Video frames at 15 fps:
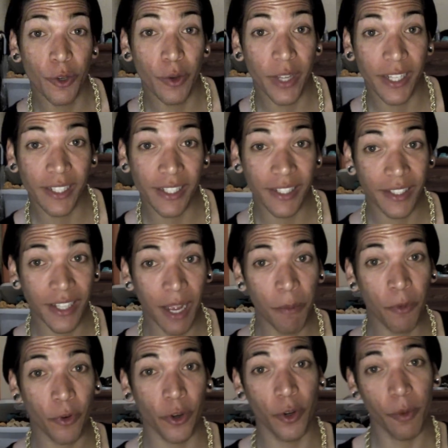UKISS's
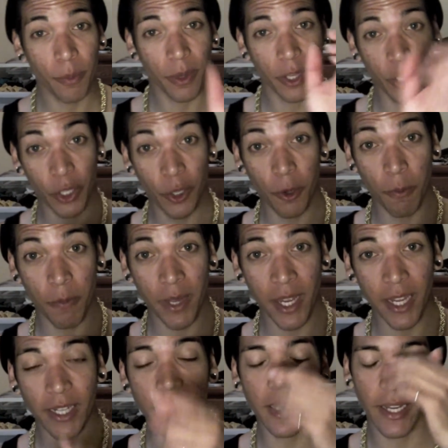subgroup,
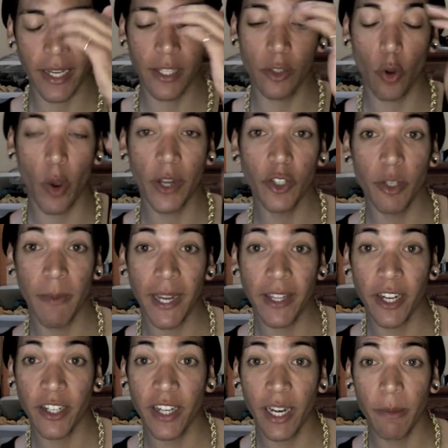uBeat, is going to make
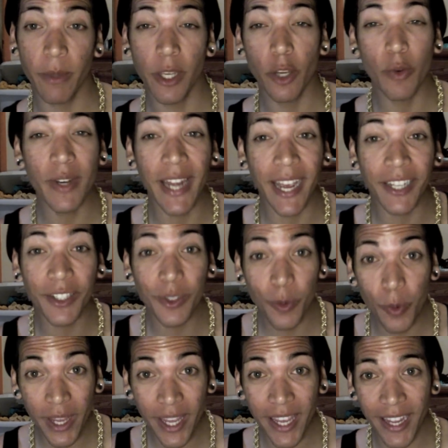their debut next
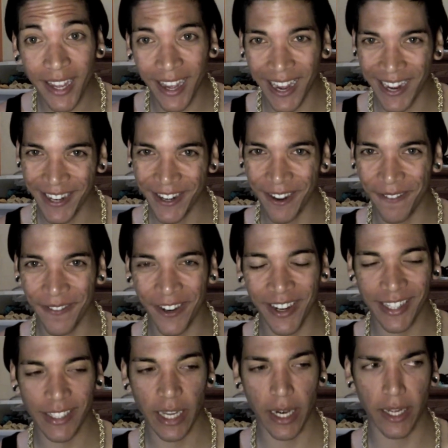week. I know, very
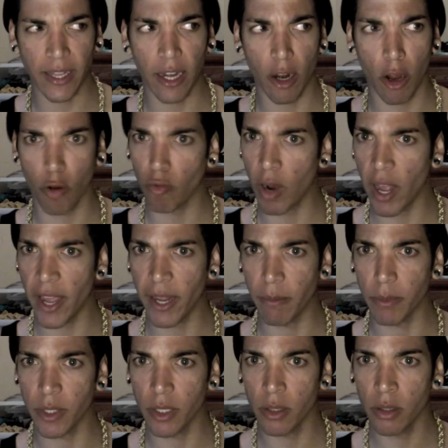exciting that all
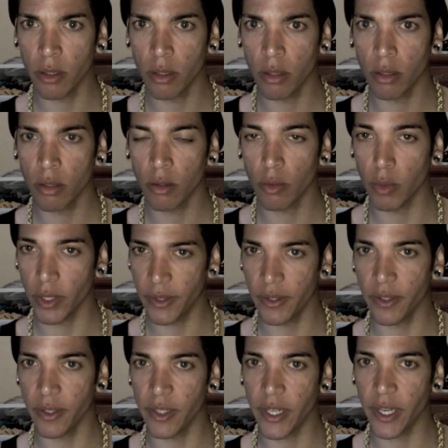rhymed. What's
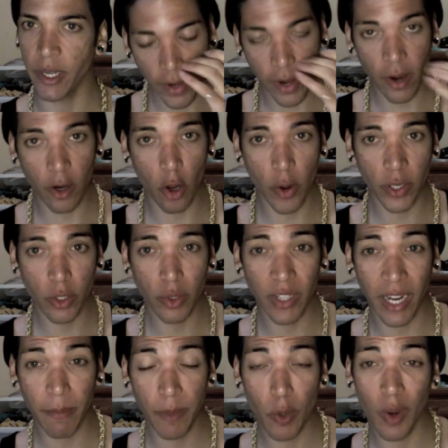the tea? They are going to
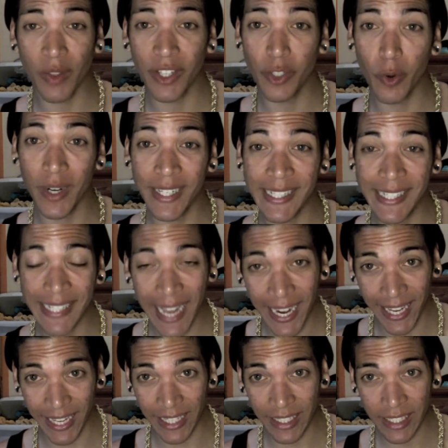debut on the
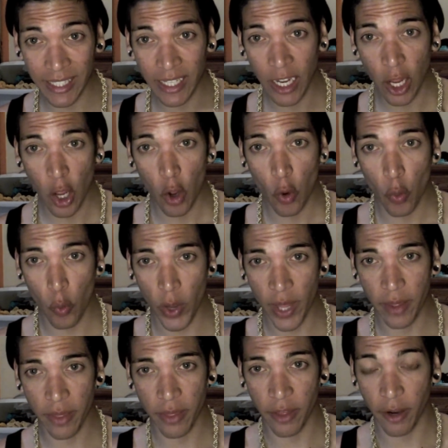22nd
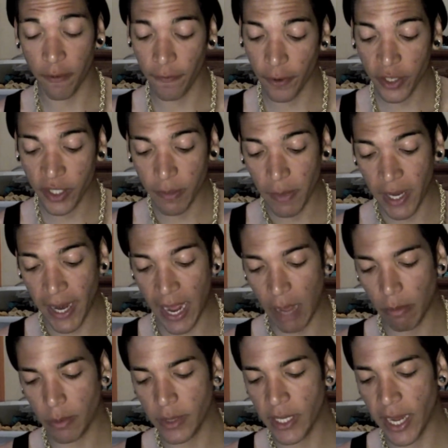with their first mini
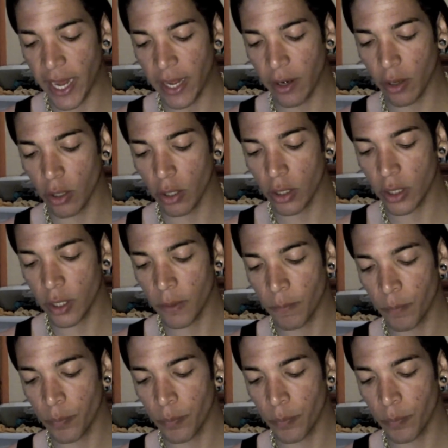album titled